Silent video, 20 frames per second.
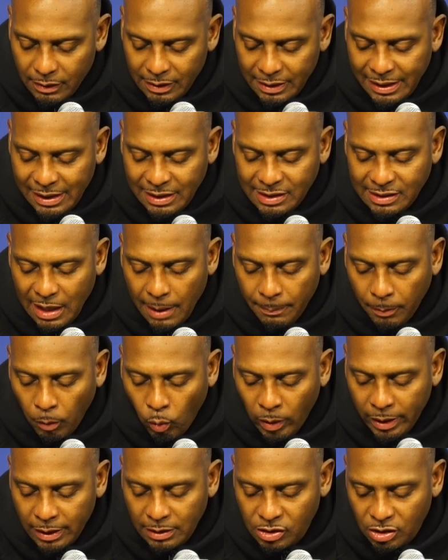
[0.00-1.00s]
these type of
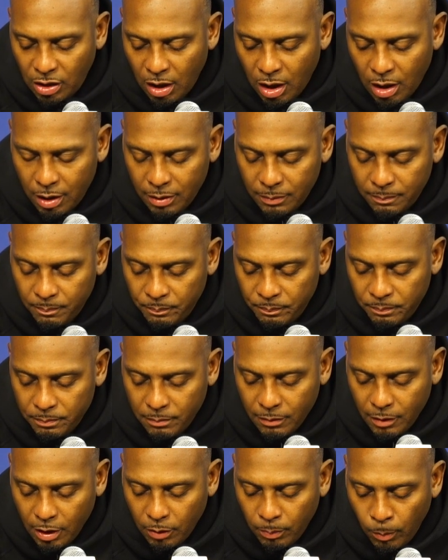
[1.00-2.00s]
wins are
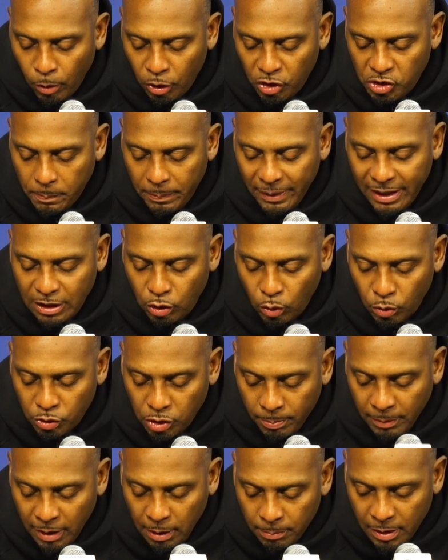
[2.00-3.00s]
more special
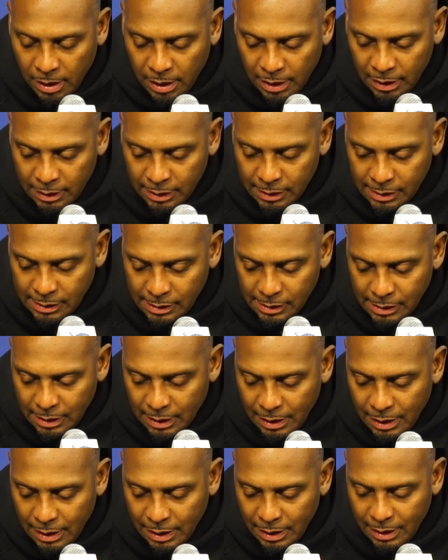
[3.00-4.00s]
to me because
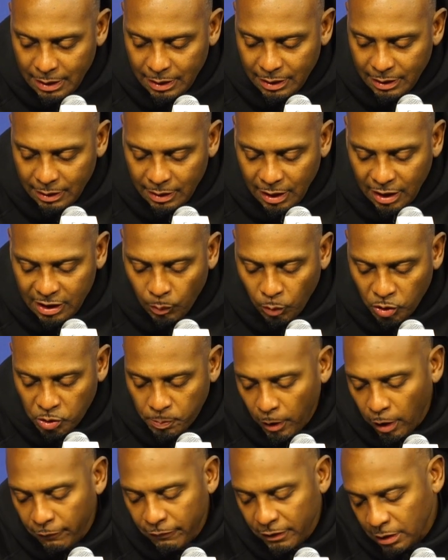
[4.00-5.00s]
nothing was
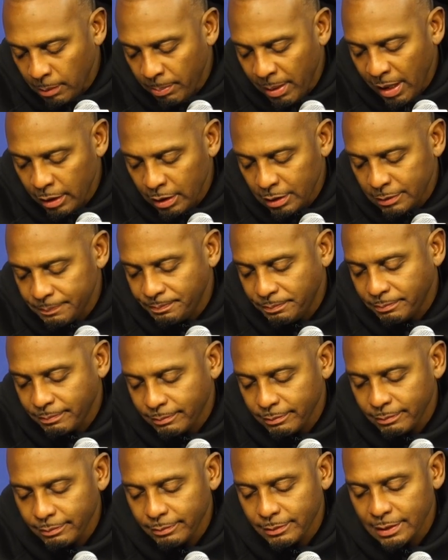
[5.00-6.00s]
perfect about it,
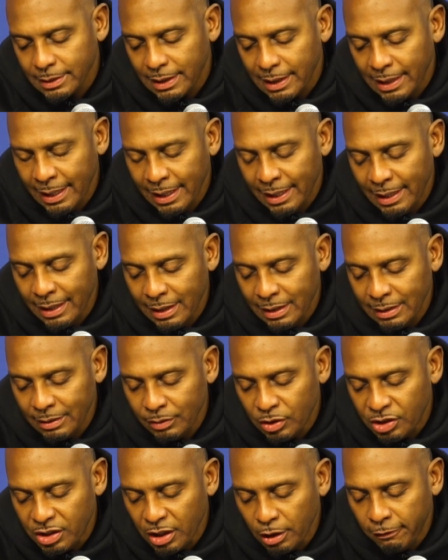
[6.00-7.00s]
and
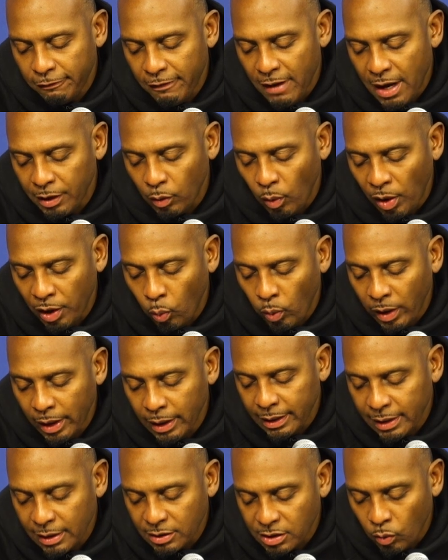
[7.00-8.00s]
you still find a way to win
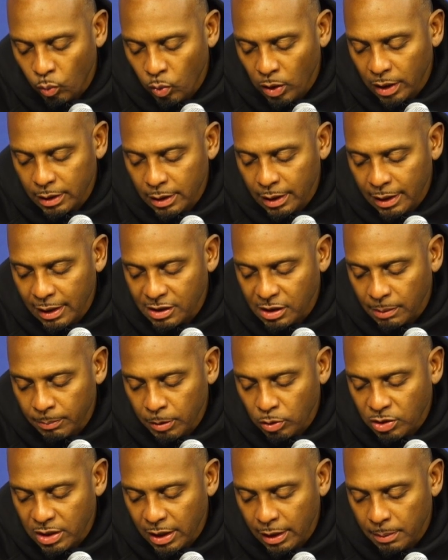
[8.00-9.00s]
against a really good
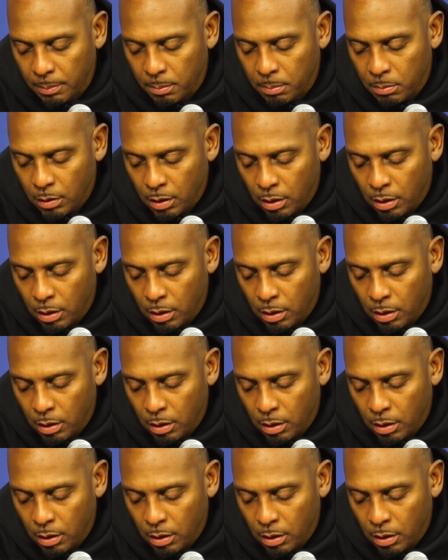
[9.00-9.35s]
SMU team,